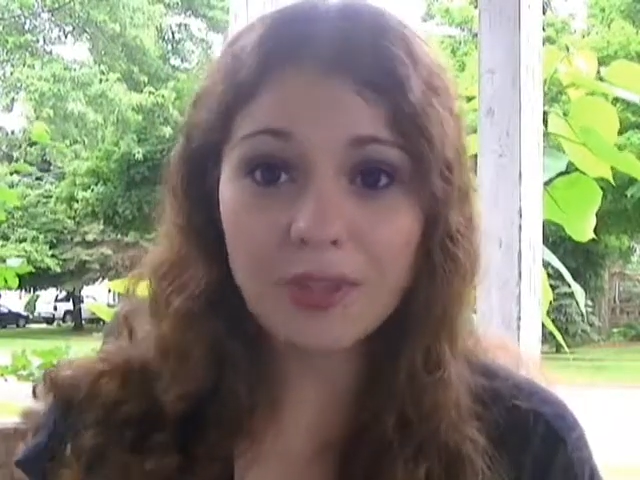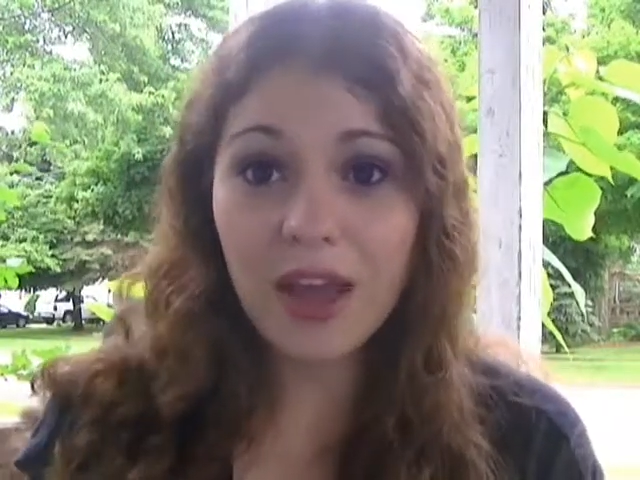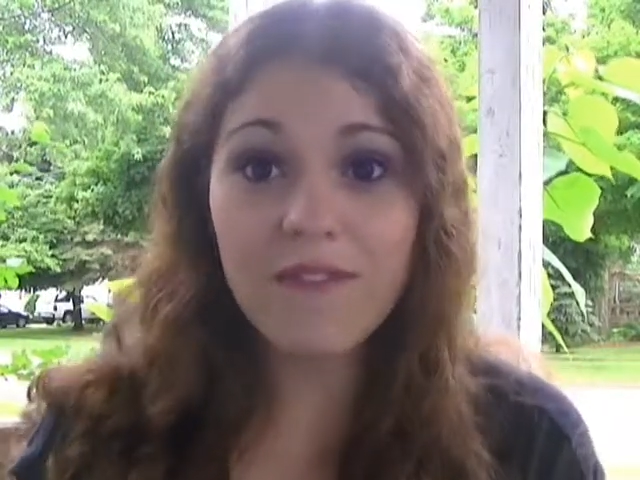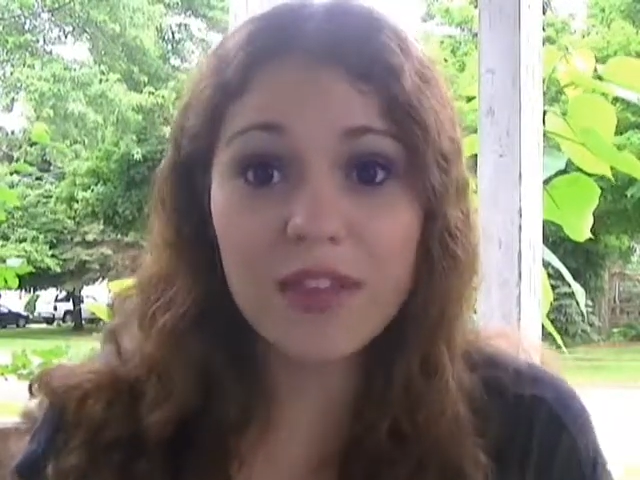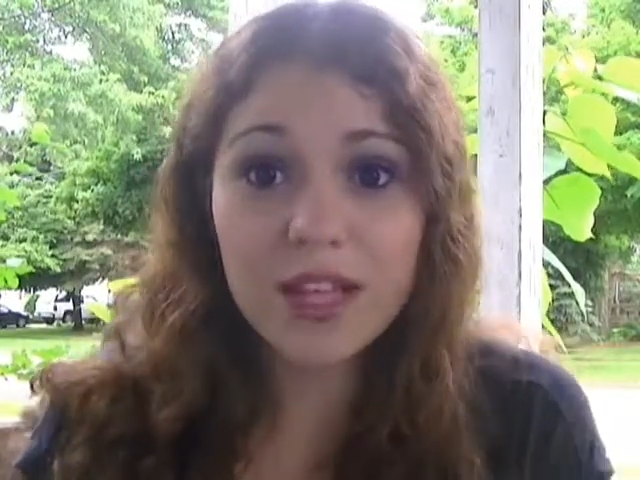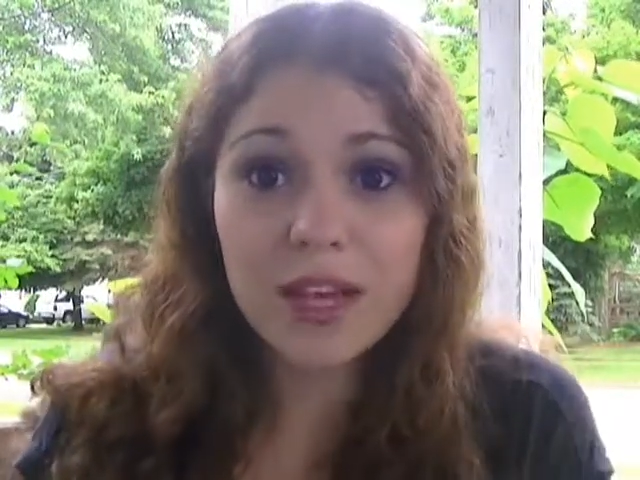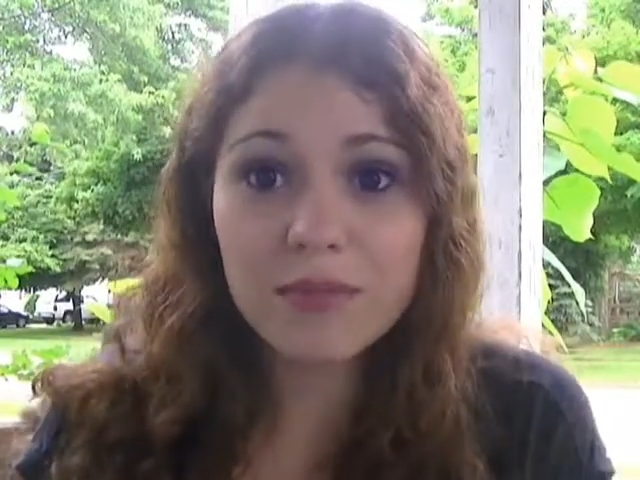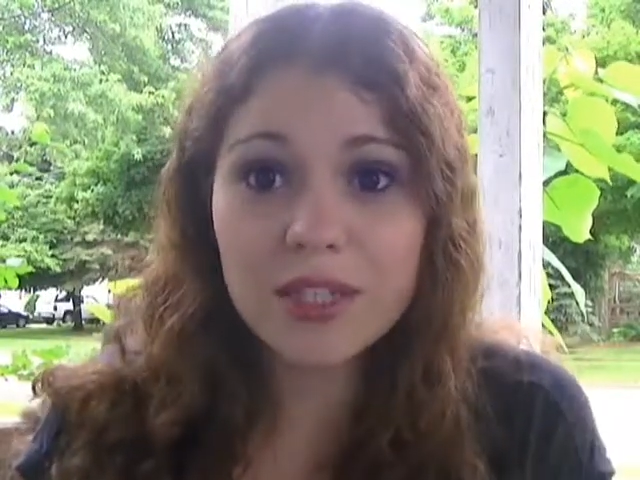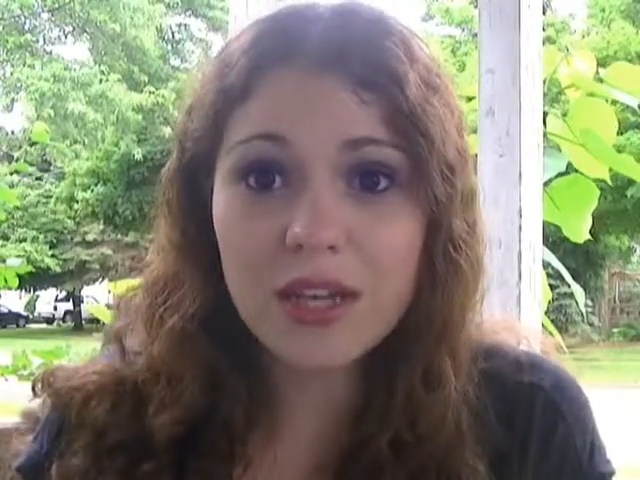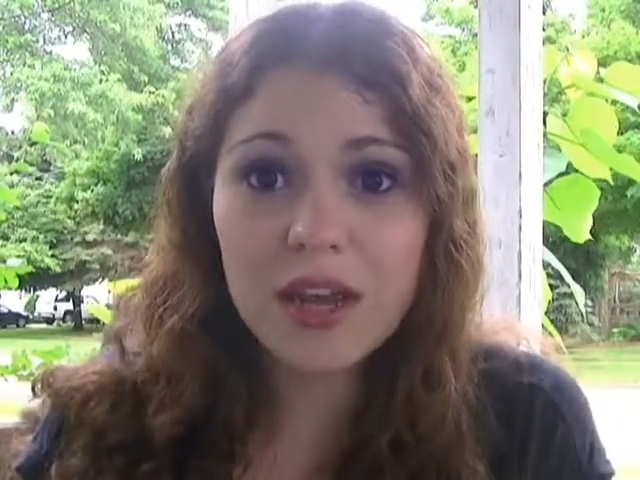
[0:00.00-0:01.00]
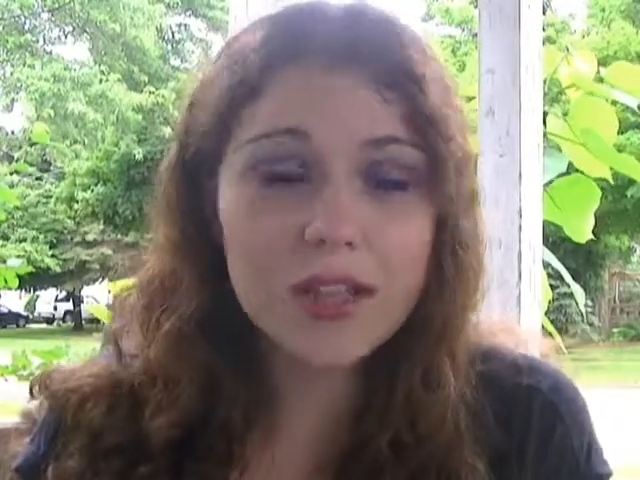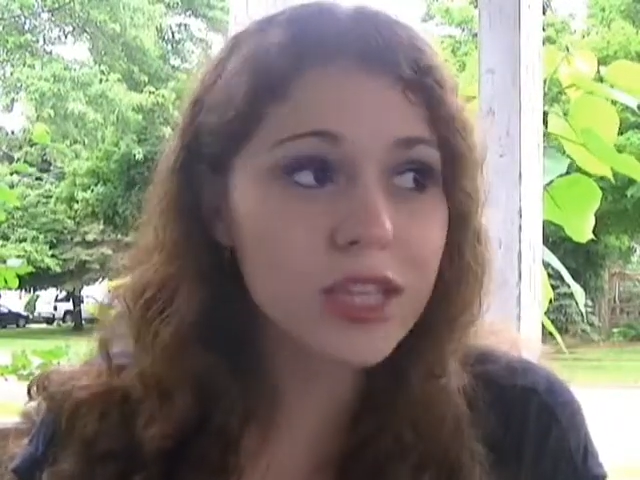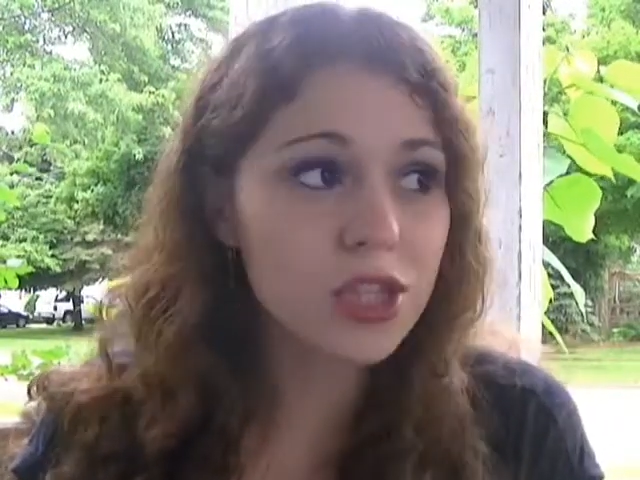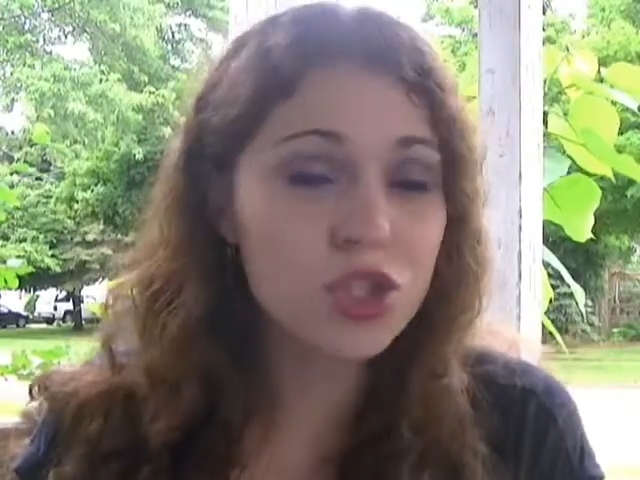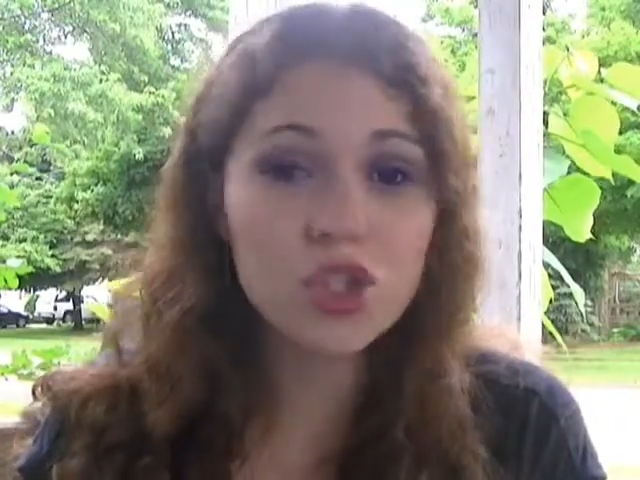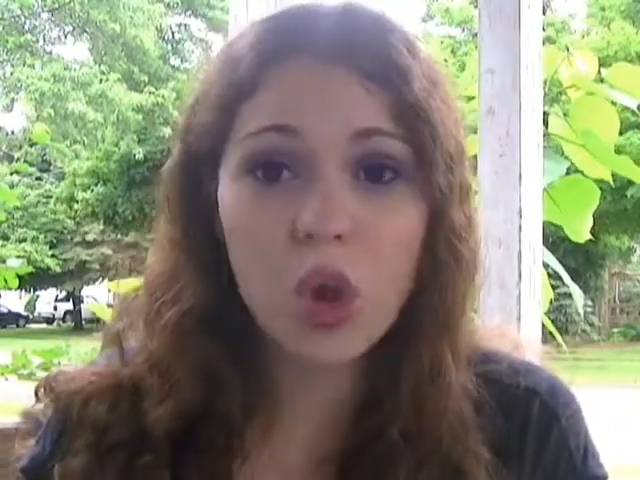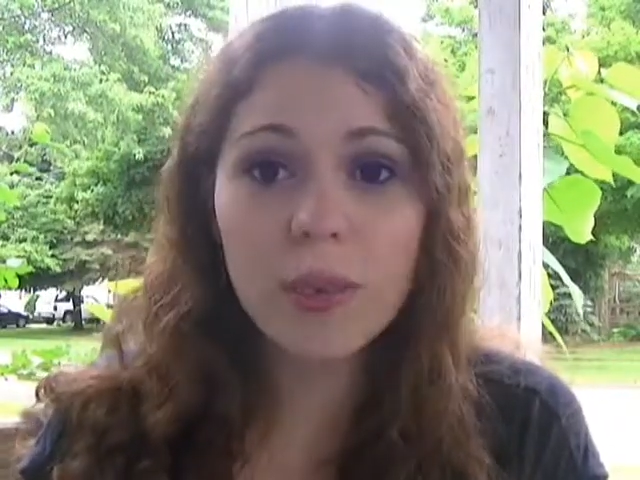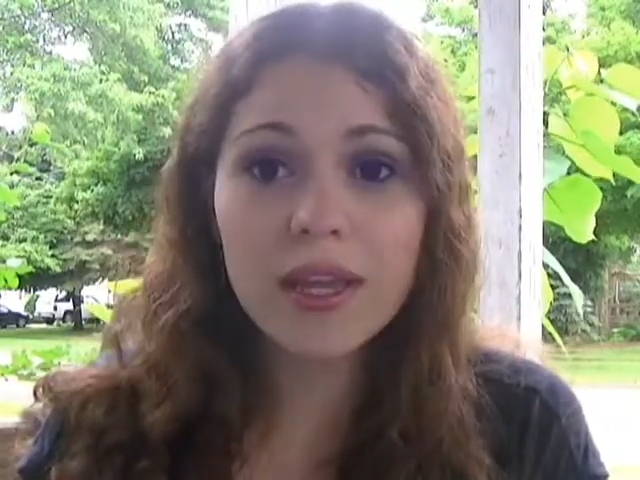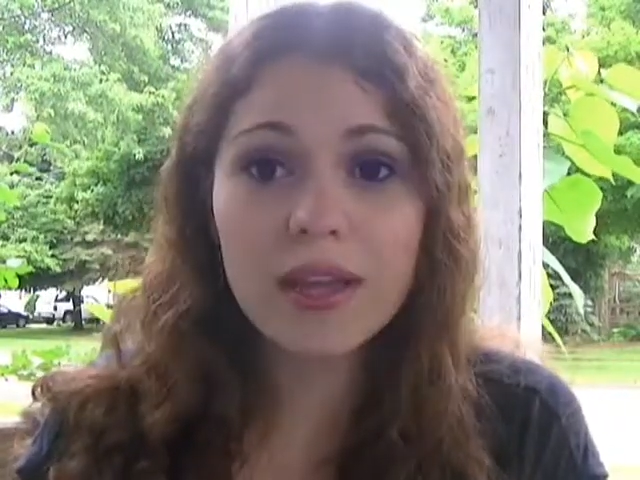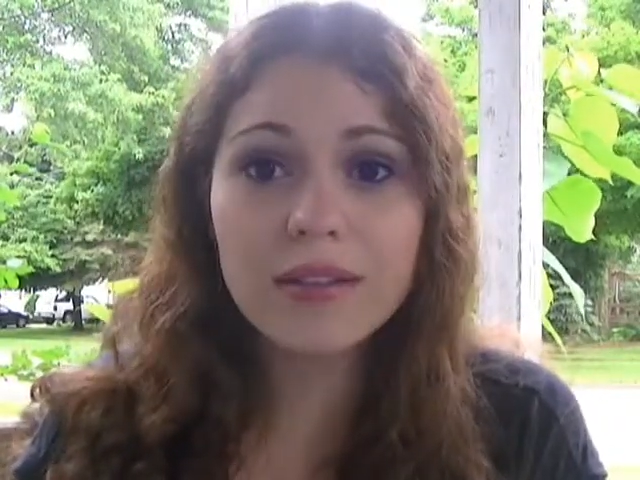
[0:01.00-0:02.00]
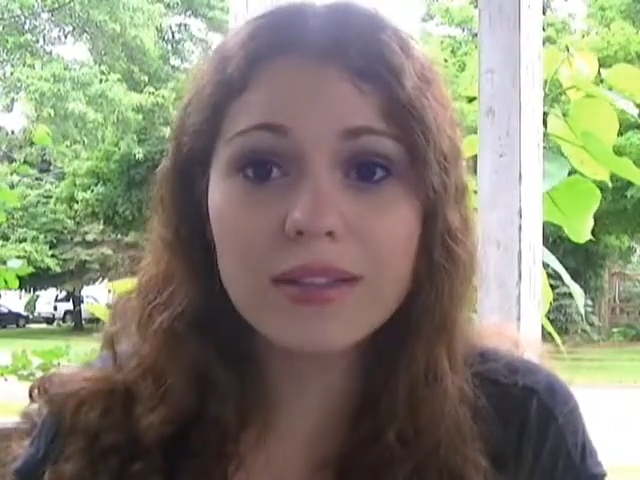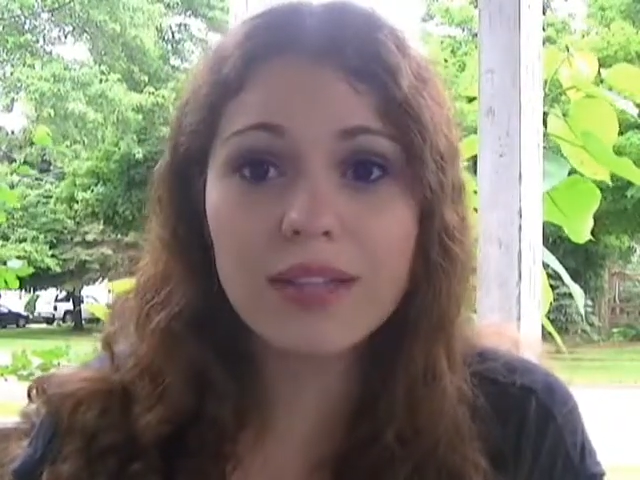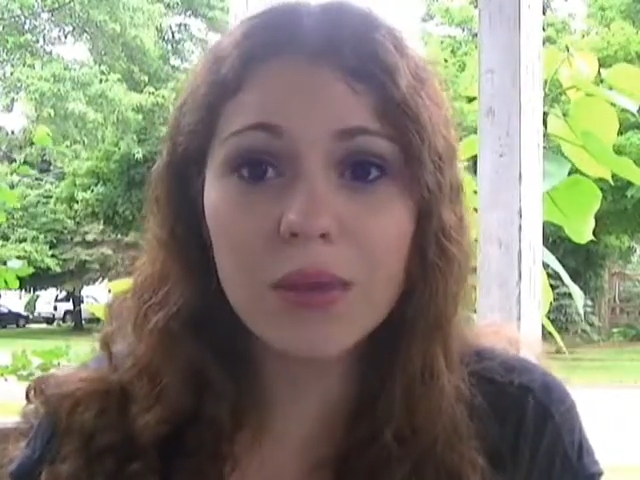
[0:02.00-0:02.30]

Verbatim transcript: feel like I'm stuck. There's nobody else